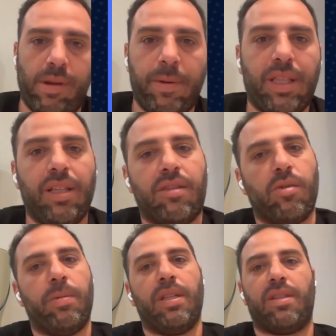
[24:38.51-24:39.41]
Maybe it needs
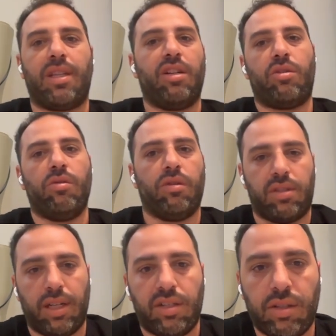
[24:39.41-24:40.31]
to be in stage 2
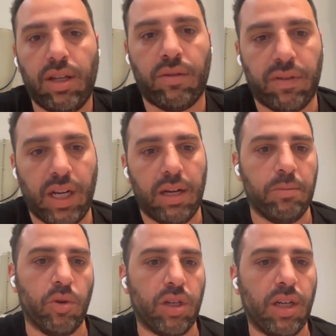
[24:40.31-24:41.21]
or stage 3 of the
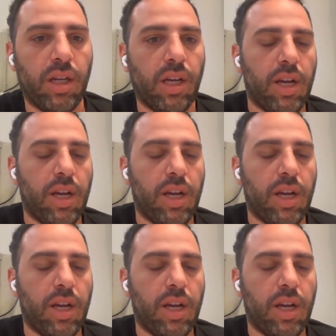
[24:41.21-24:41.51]
runbook.